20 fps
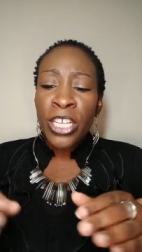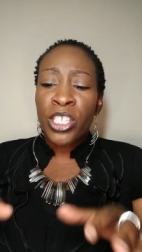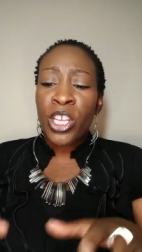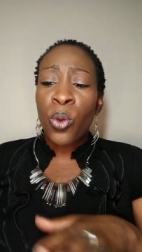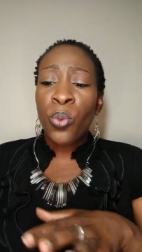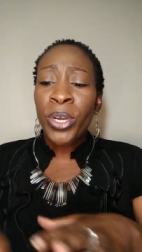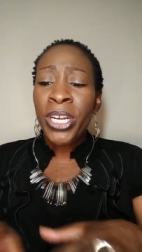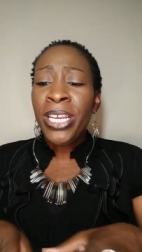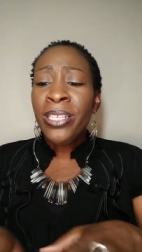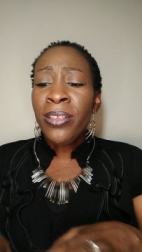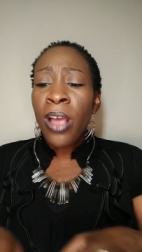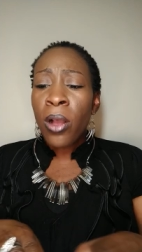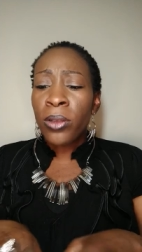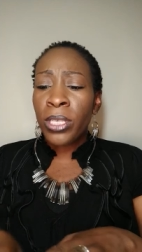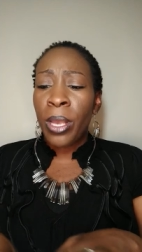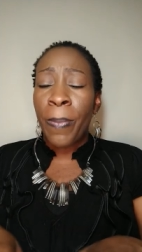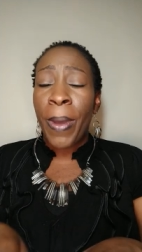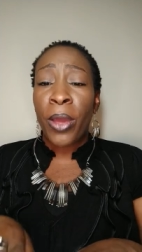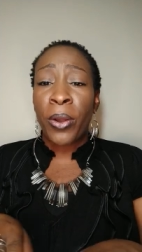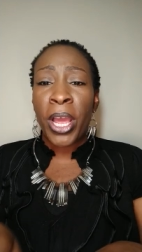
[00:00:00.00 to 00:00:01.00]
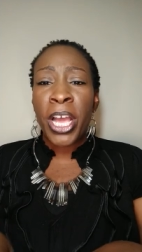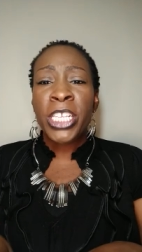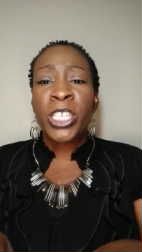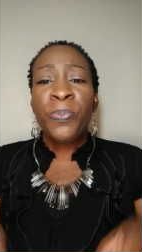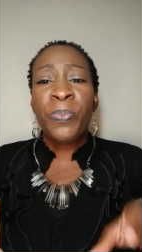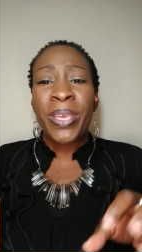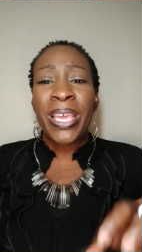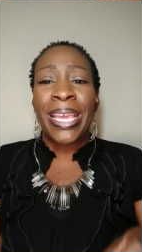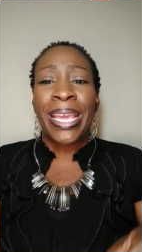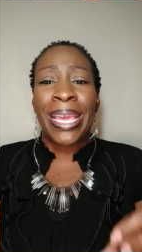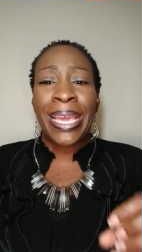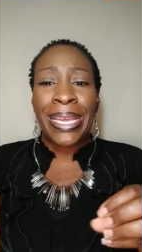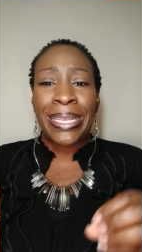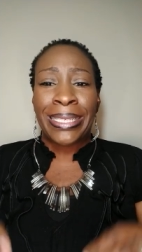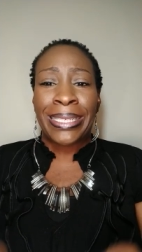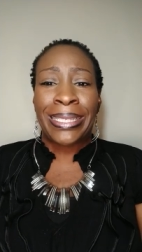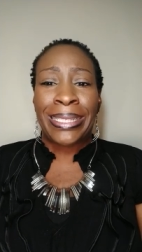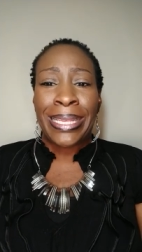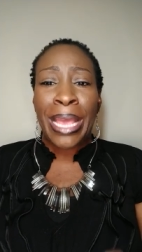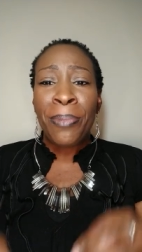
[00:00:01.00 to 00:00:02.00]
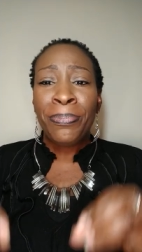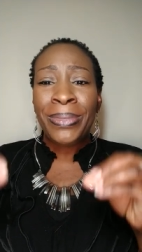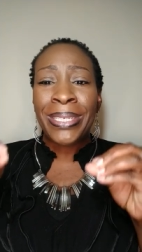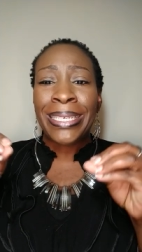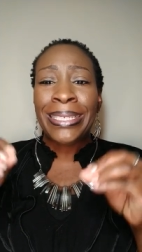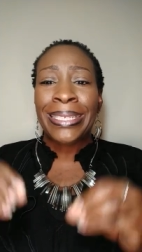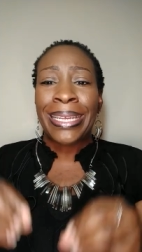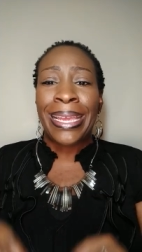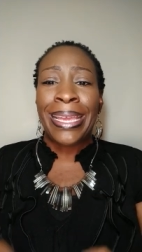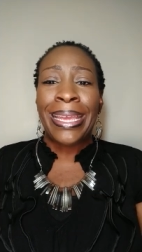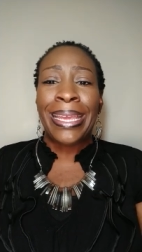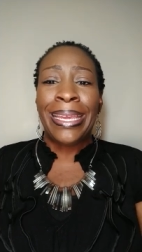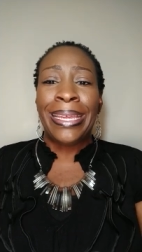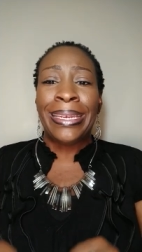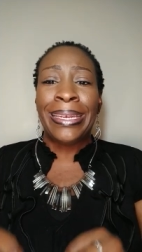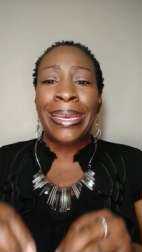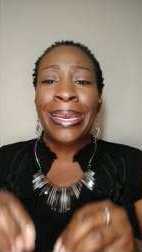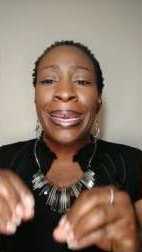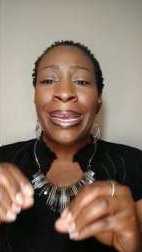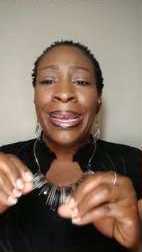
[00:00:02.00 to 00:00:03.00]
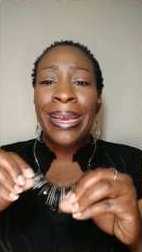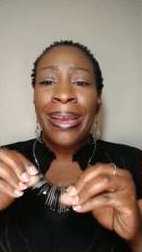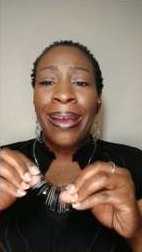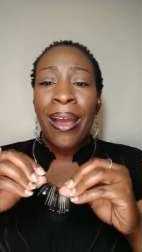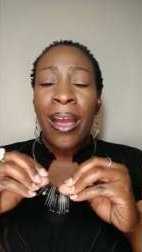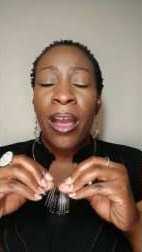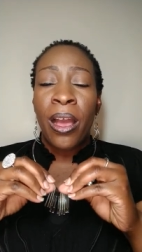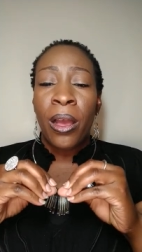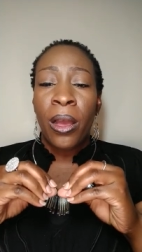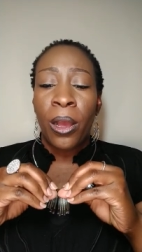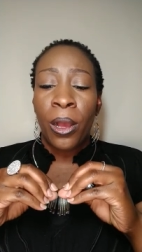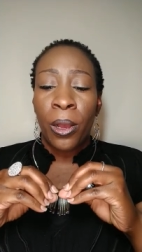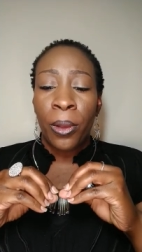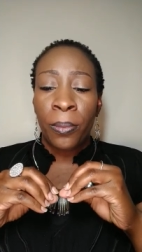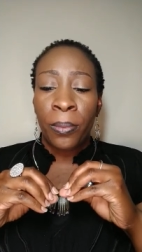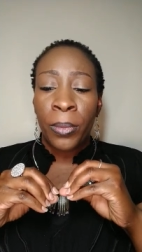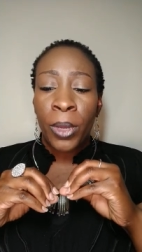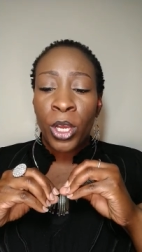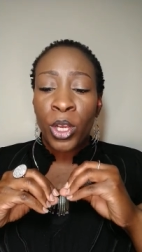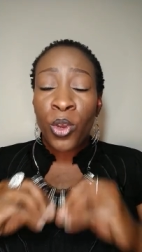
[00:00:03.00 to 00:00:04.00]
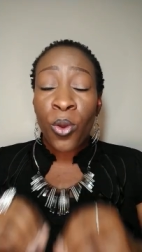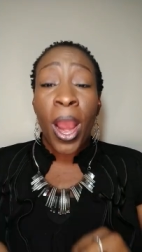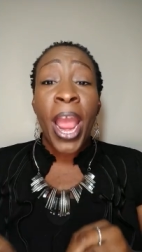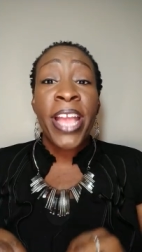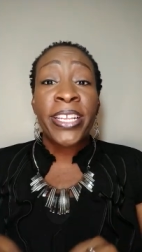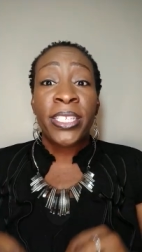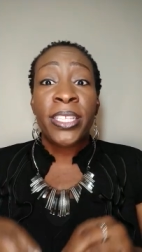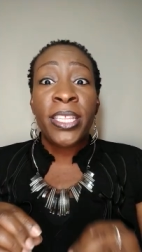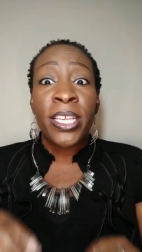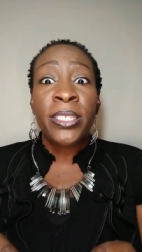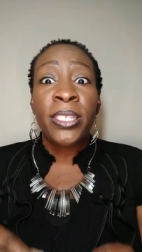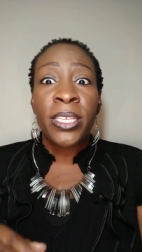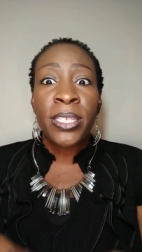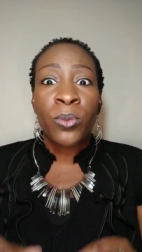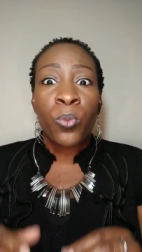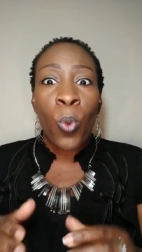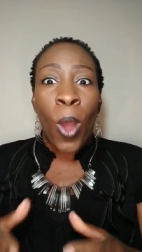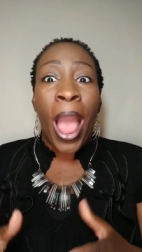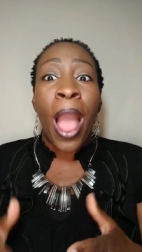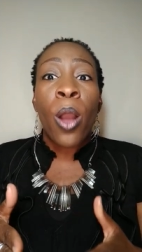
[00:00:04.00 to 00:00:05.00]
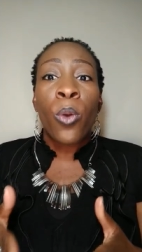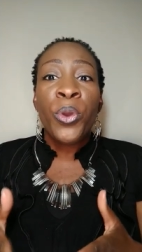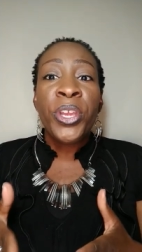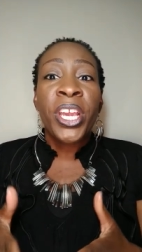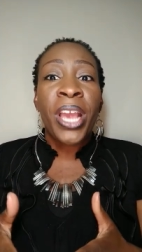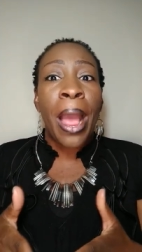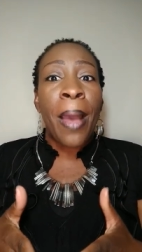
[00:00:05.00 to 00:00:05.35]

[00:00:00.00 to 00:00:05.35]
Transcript: So when it talks about us being accepted in um, Christ, this is how we